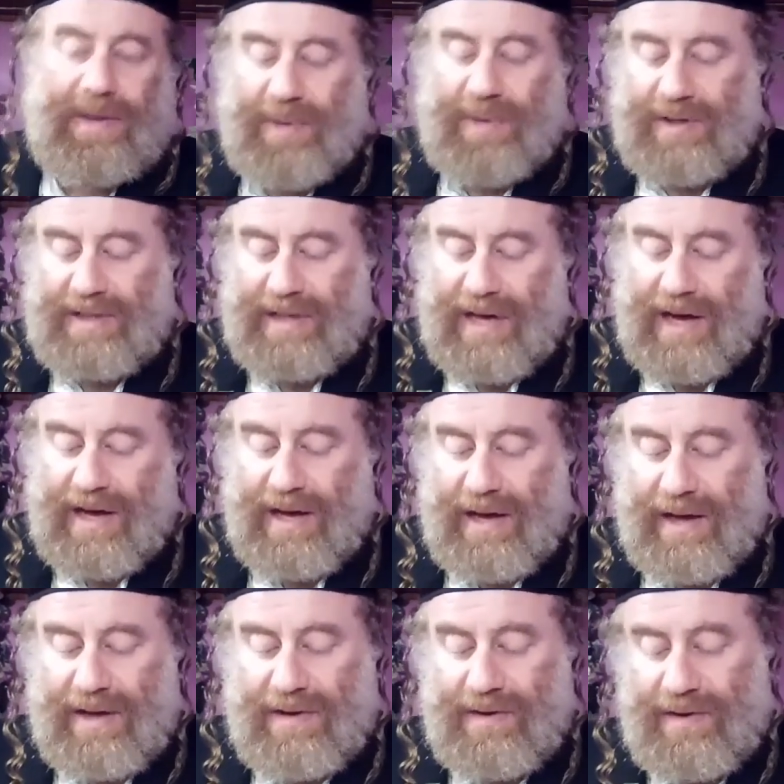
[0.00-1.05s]
about
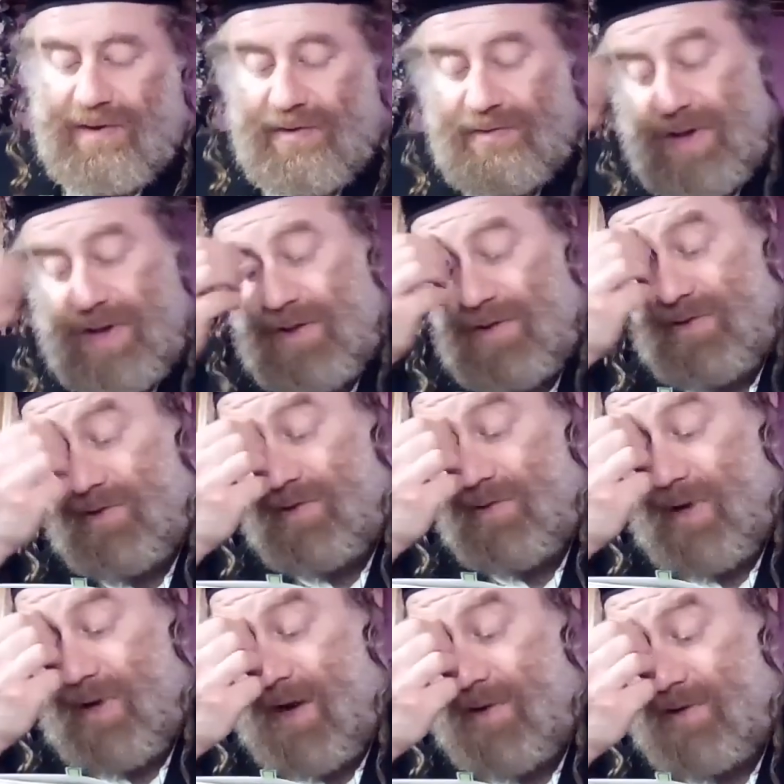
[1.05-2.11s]
uh, your, your fellow Jew.
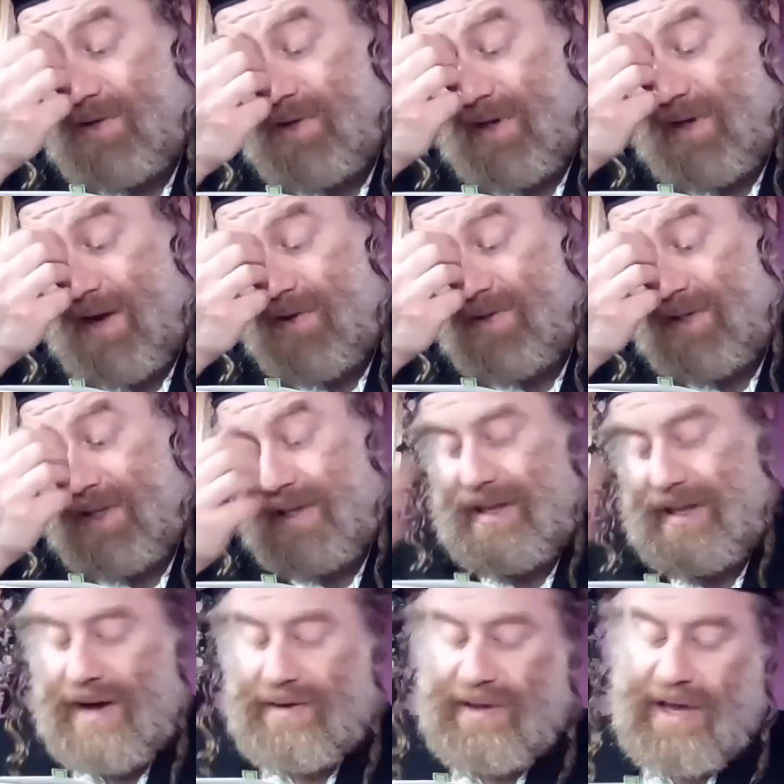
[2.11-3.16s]
How is it, how is it
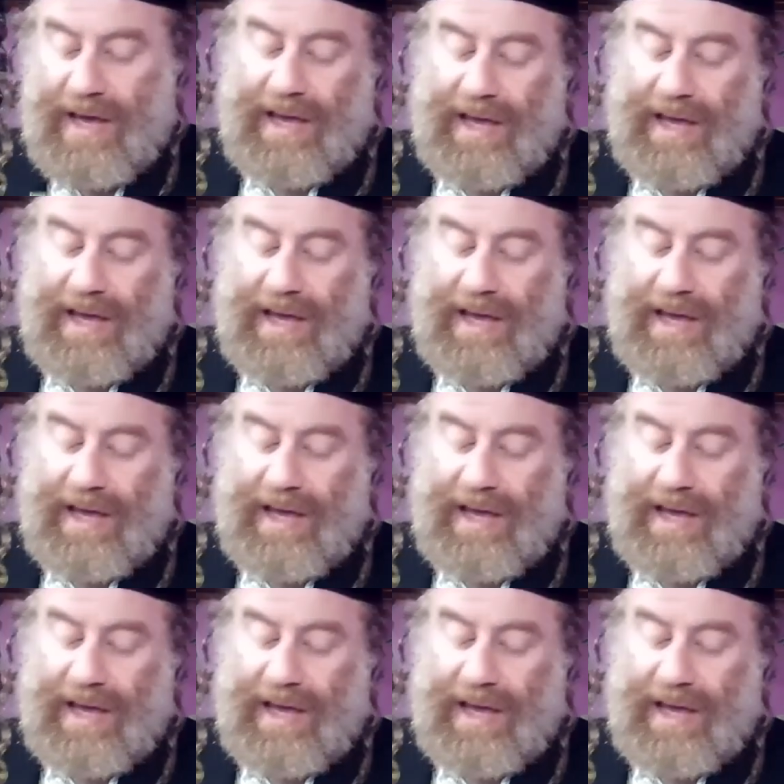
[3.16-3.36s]
allowed?